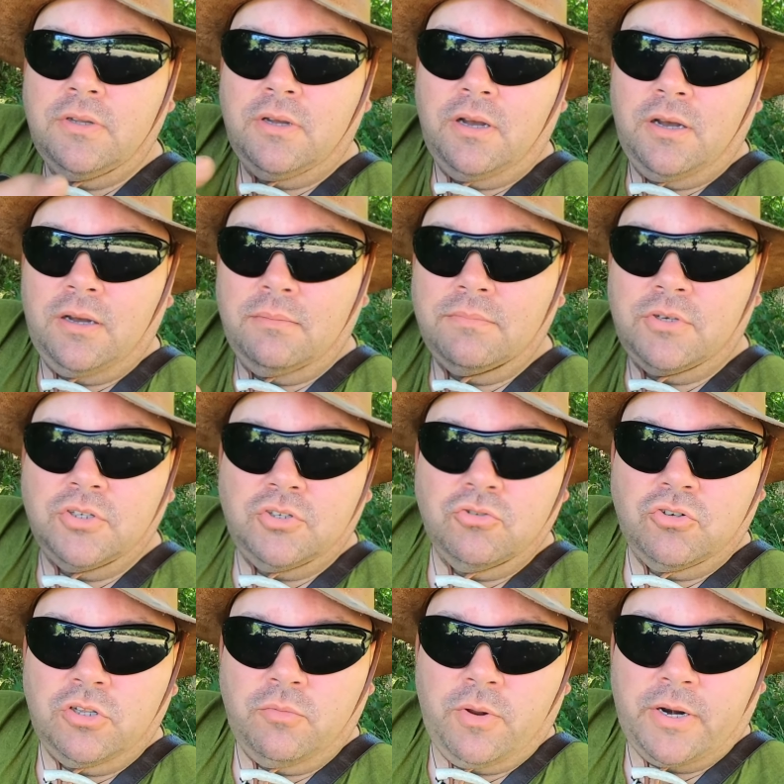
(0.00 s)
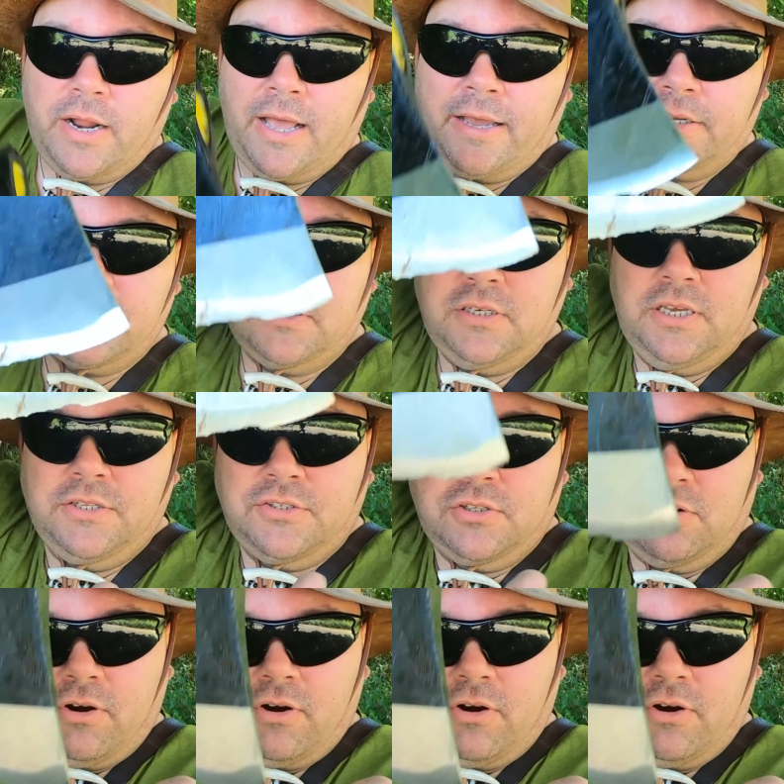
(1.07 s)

Because usually when an axe hits the